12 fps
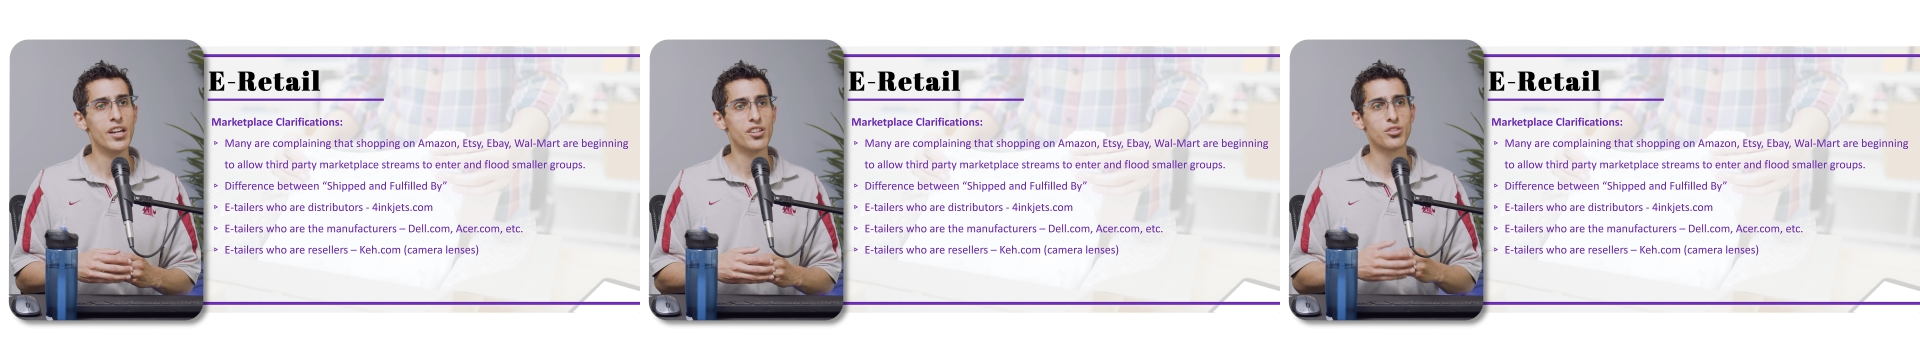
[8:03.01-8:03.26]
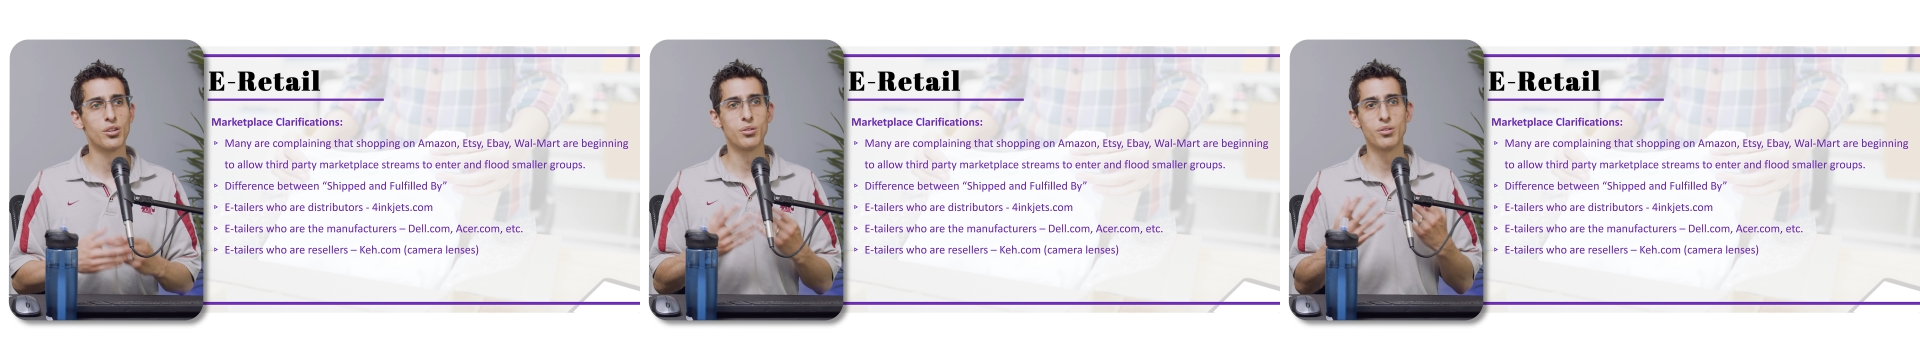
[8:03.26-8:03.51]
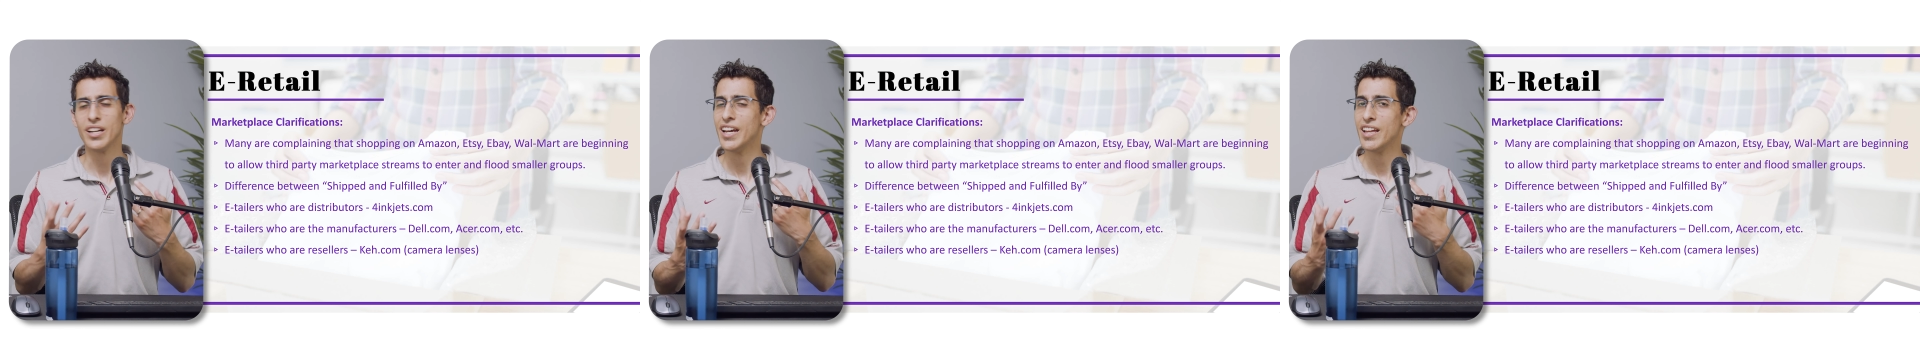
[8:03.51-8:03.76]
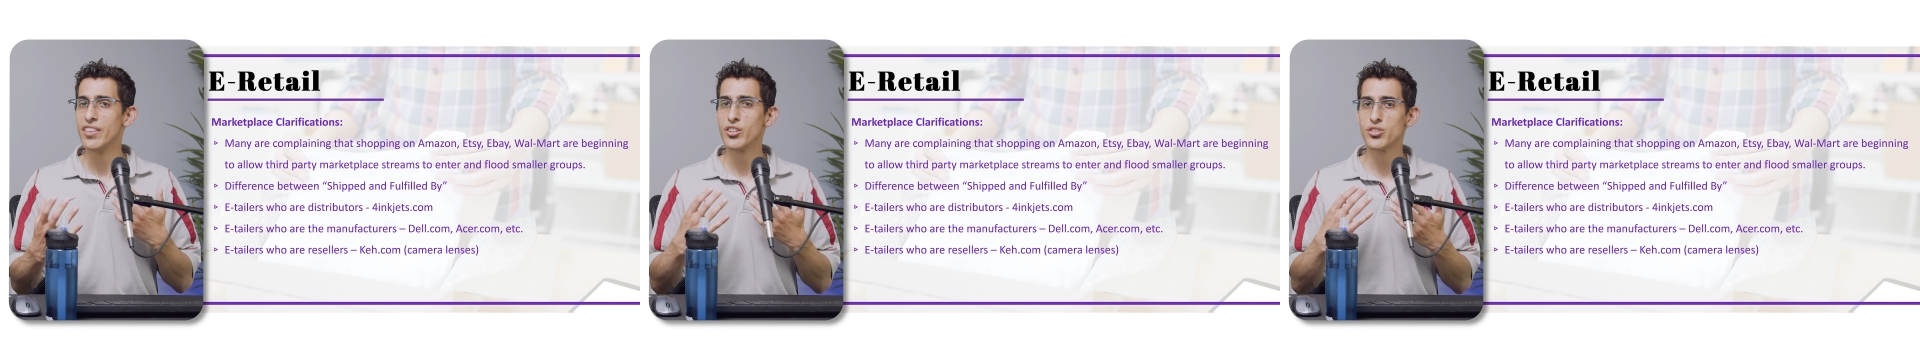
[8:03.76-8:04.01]
So
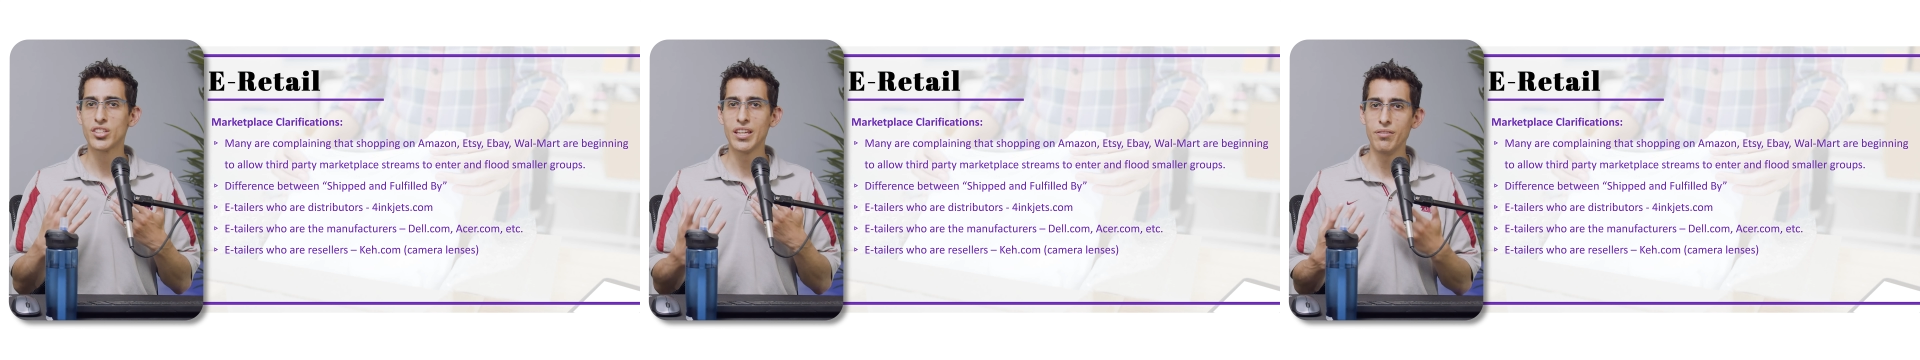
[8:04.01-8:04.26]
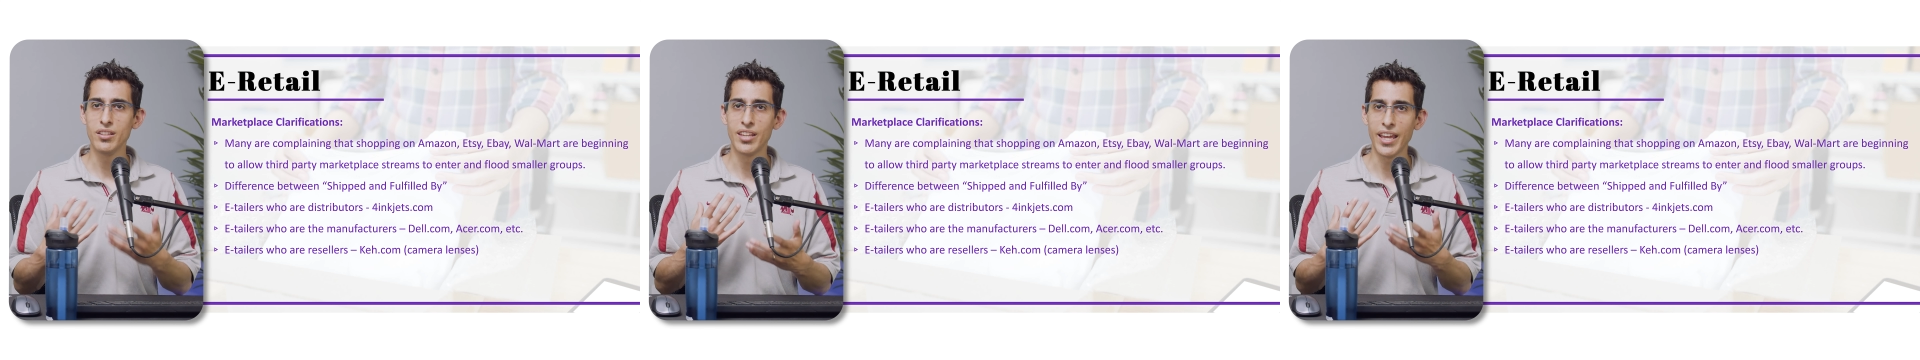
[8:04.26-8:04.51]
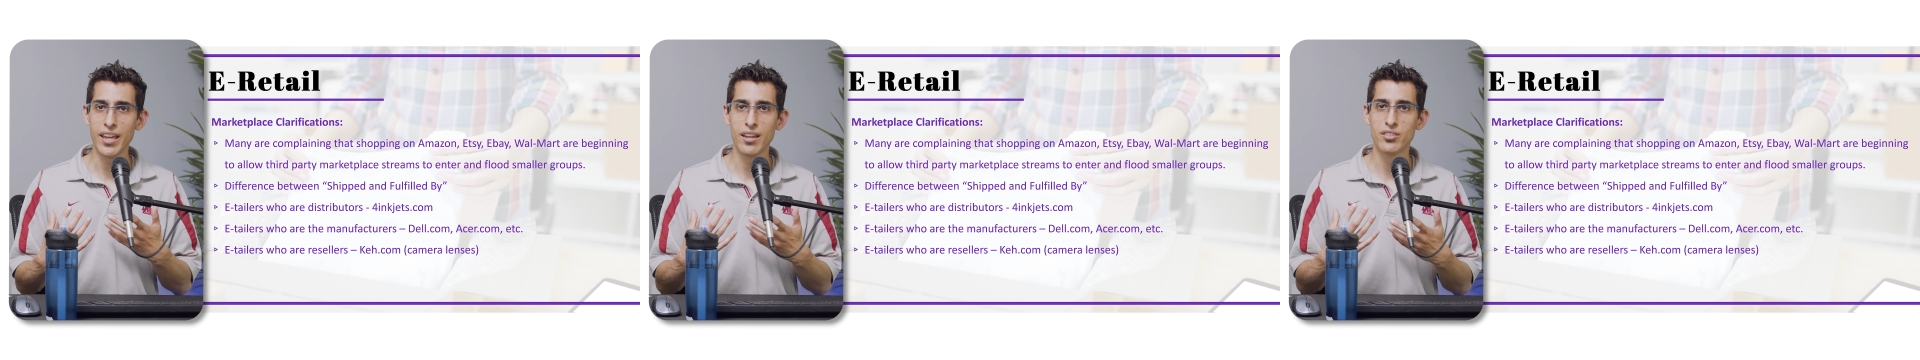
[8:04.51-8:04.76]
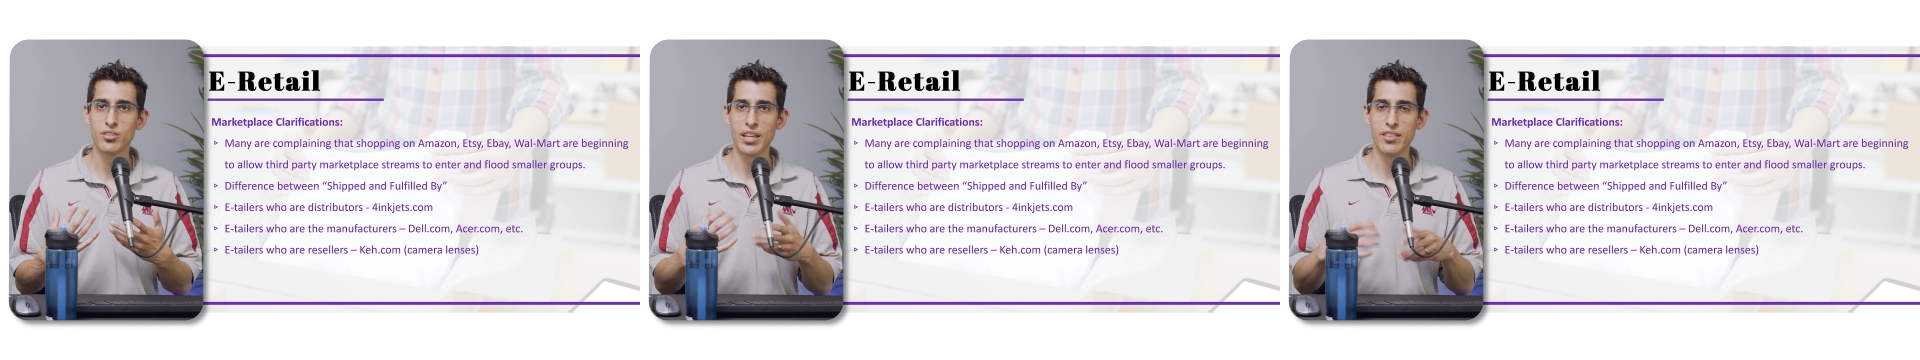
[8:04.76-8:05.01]
there's give and
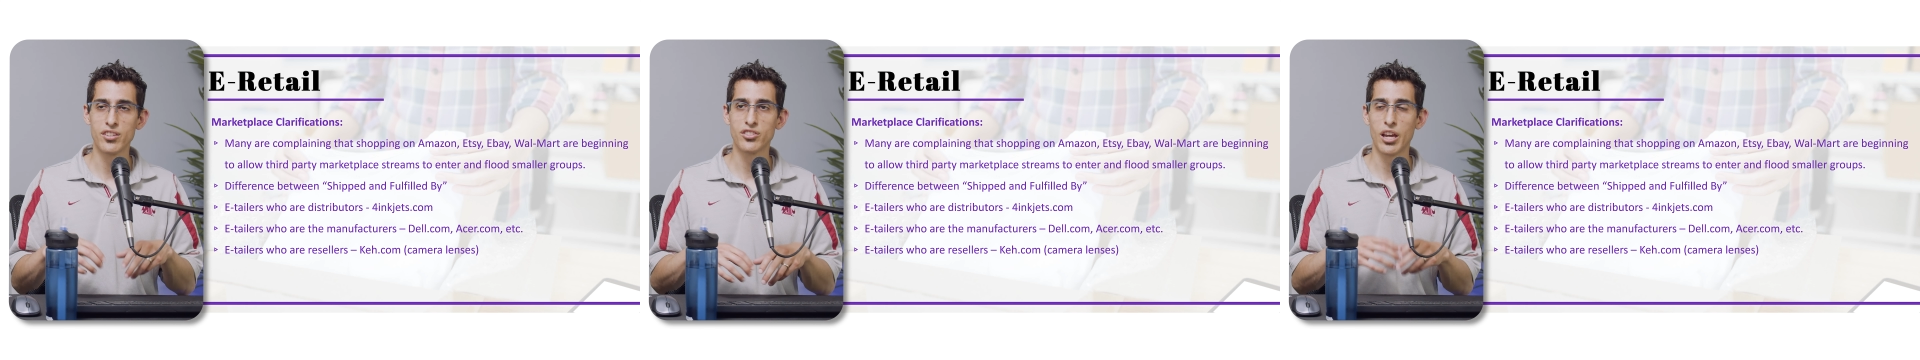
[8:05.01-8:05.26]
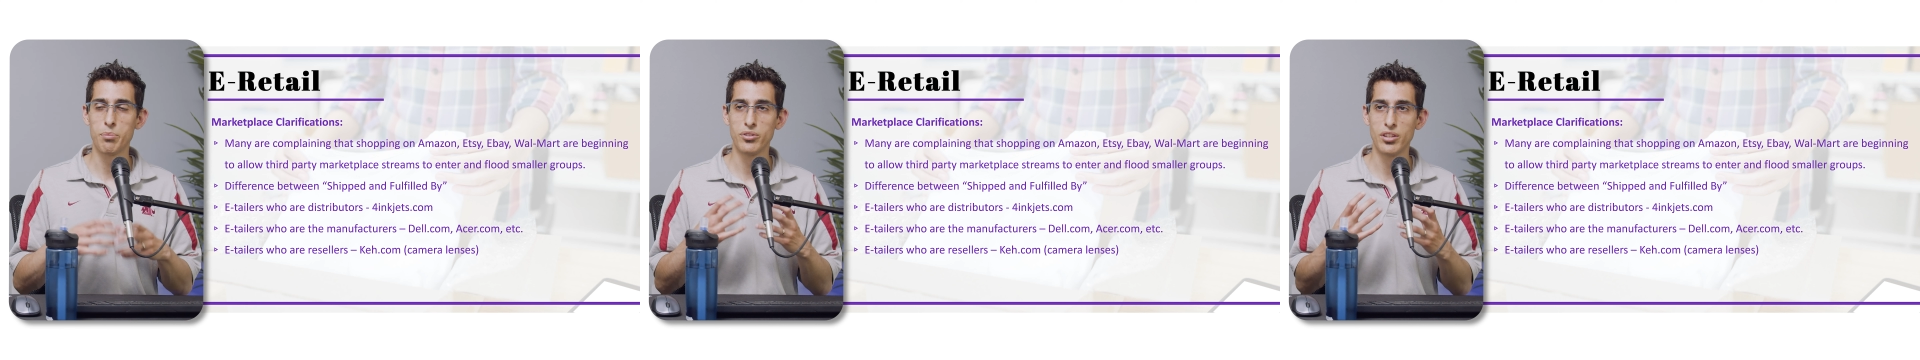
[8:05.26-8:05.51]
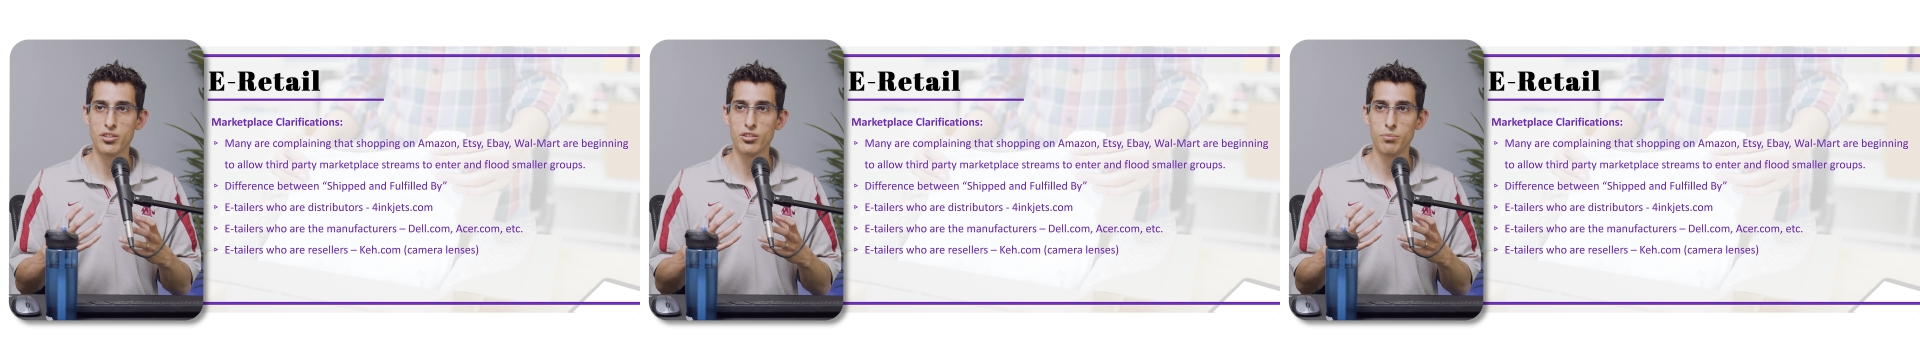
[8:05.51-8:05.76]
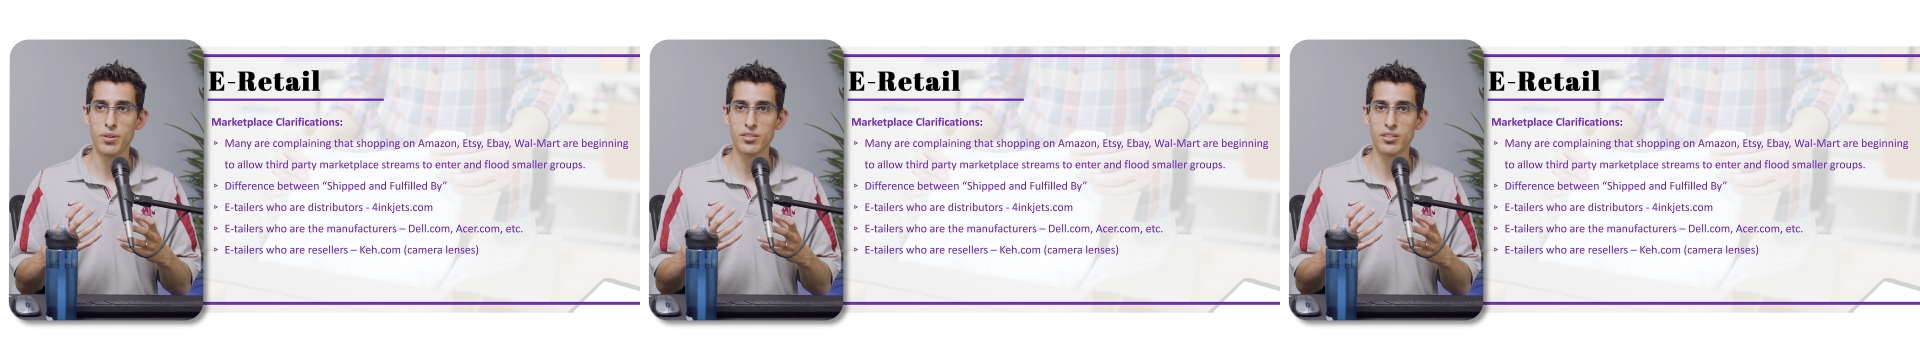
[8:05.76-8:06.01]
takes in this type of
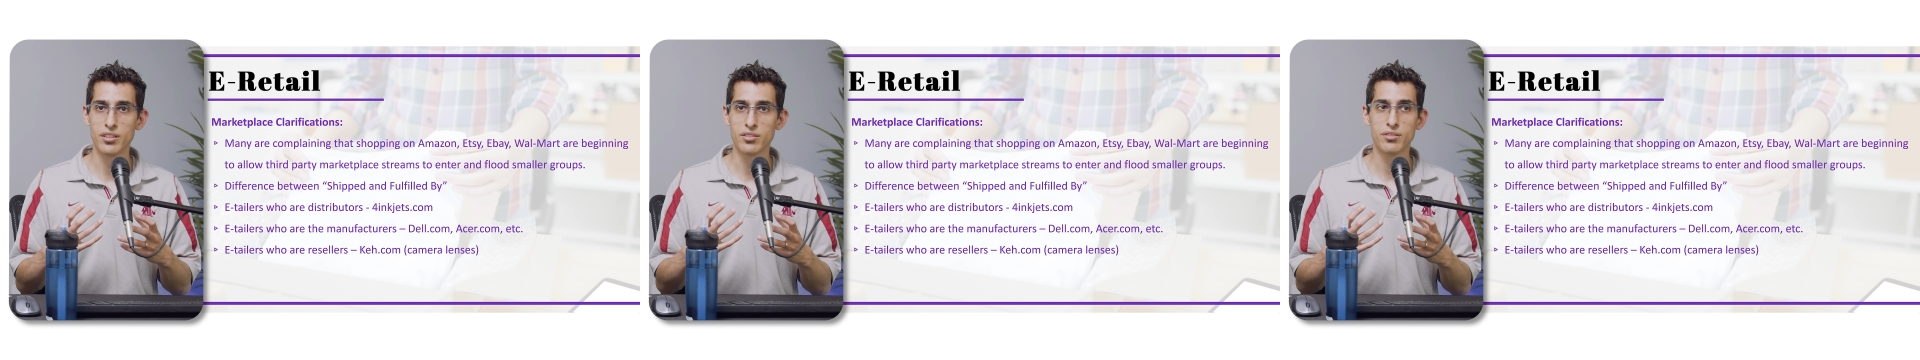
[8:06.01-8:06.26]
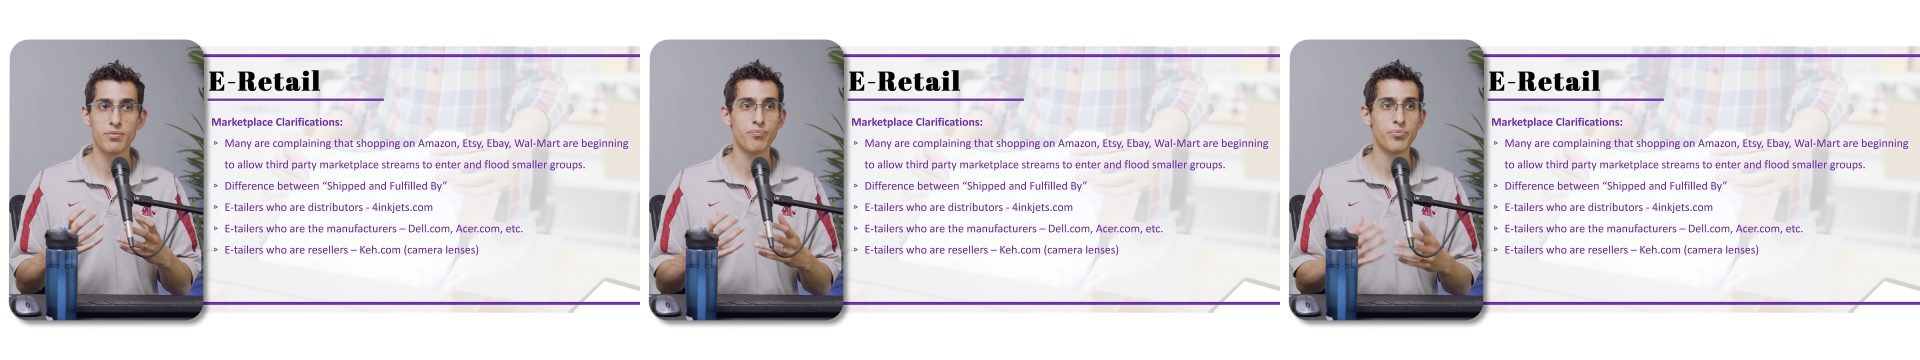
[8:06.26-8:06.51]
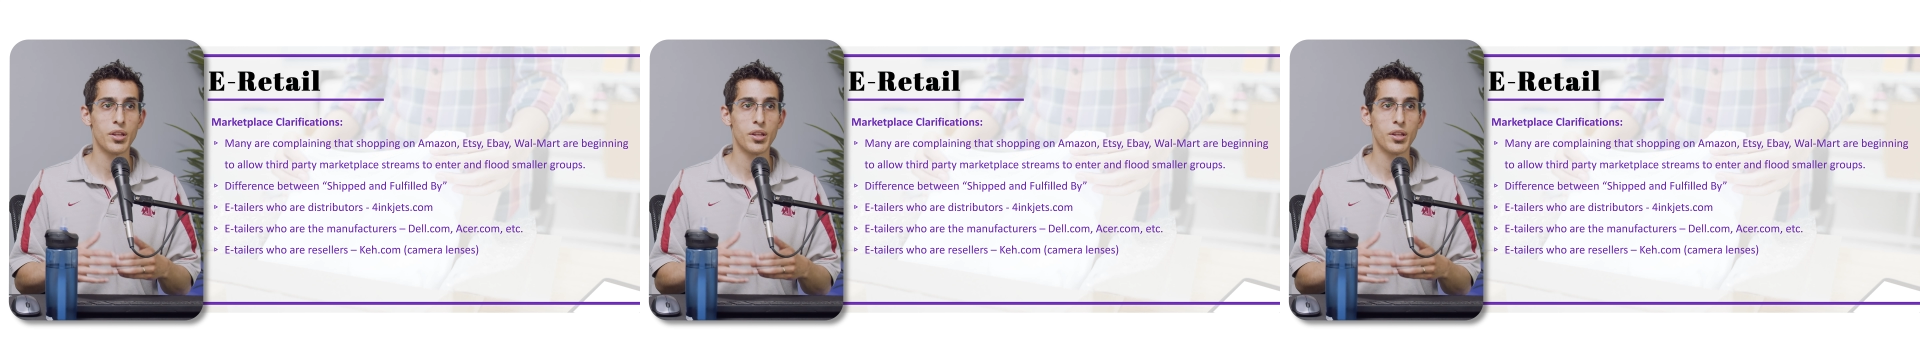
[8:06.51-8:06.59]
digital business.